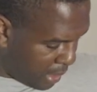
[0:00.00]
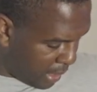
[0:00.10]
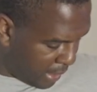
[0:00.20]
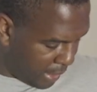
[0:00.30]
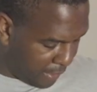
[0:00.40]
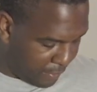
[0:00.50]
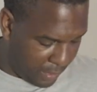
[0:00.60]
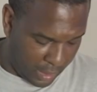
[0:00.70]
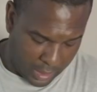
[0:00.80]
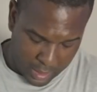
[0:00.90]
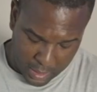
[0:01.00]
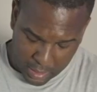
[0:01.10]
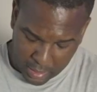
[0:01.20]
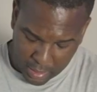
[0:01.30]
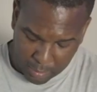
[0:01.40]
I have the
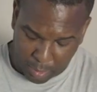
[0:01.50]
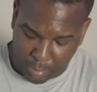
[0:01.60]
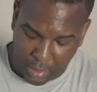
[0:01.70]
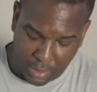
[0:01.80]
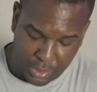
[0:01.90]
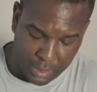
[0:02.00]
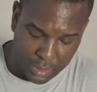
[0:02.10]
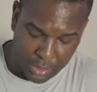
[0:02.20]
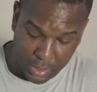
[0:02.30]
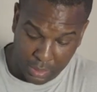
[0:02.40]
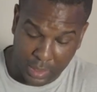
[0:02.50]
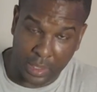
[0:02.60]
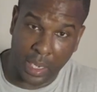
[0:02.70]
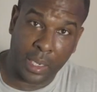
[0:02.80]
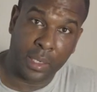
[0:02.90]
M&P Shield
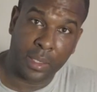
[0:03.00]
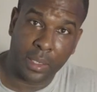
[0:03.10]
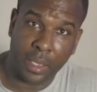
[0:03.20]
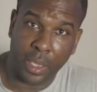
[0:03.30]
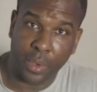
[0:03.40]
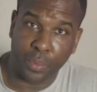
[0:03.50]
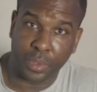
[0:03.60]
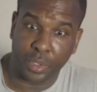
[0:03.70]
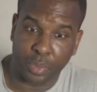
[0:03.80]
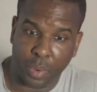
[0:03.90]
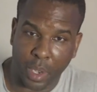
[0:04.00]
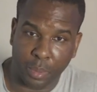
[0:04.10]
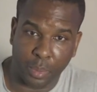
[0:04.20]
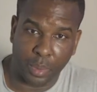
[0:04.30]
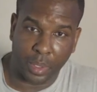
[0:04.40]
in 9, which is
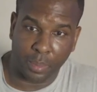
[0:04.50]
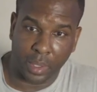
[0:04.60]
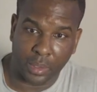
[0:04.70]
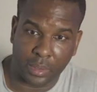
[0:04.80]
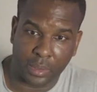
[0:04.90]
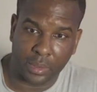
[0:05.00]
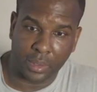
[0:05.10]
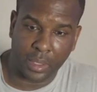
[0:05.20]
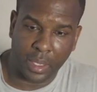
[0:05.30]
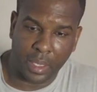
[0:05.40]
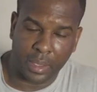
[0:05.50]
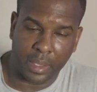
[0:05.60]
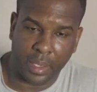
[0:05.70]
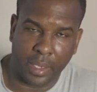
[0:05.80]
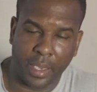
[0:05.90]
probably amongst
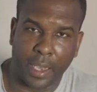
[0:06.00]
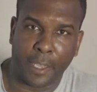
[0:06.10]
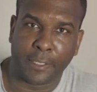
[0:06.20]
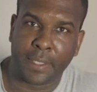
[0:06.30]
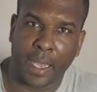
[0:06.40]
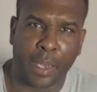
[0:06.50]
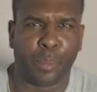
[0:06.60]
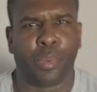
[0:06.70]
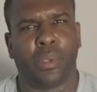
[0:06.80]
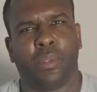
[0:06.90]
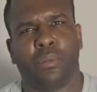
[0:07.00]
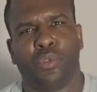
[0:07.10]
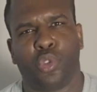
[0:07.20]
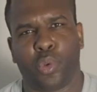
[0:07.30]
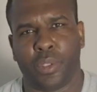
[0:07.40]
the top
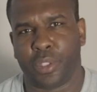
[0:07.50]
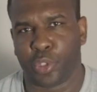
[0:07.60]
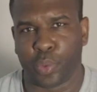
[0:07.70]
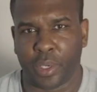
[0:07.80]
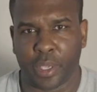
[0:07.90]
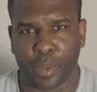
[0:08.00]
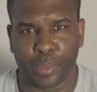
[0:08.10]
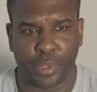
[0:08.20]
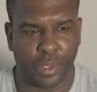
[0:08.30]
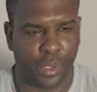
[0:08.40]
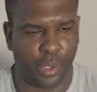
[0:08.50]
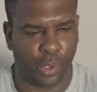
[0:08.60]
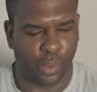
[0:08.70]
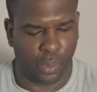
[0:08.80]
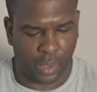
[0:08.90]
choices when it comes
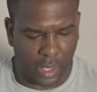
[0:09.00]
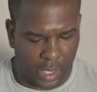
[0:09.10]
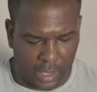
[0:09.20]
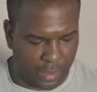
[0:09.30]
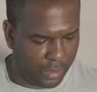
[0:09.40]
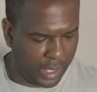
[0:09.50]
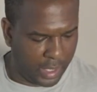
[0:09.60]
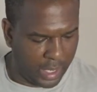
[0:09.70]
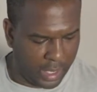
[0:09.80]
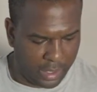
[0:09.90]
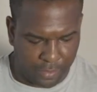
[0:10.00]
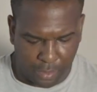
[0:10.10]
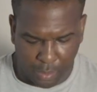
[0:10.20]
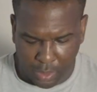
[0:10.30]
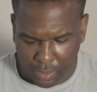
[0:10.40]
to an everyday carry
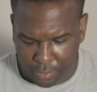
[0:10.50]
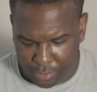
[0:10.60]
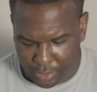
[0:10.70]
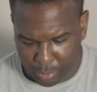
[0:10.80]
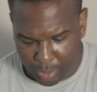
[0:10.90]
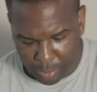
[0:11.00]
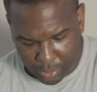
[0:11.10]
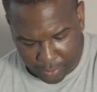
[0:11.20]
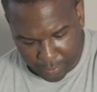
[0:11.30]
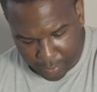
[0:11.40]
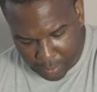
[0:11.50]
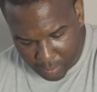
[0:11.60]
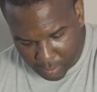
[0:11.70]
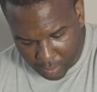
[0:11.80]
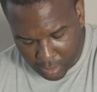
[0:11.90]
for some people.
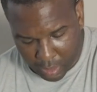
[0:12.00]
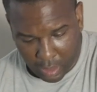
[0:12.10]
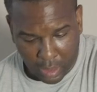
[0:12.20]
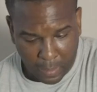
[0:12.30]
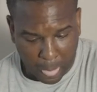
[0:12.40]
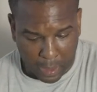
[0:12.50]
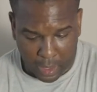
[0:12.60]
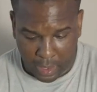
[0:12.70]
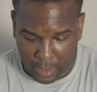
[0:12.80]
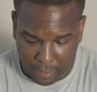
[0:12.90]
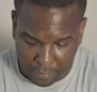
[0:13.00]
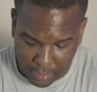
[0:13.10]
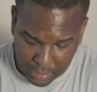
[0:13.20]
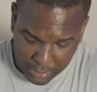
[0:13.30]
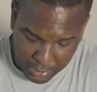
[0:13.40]
I have
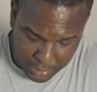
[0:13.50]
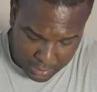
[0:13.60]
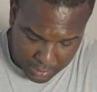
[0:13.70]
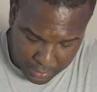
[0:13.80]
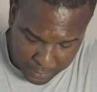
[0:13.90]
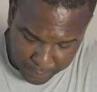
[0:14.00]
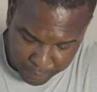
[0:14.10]
this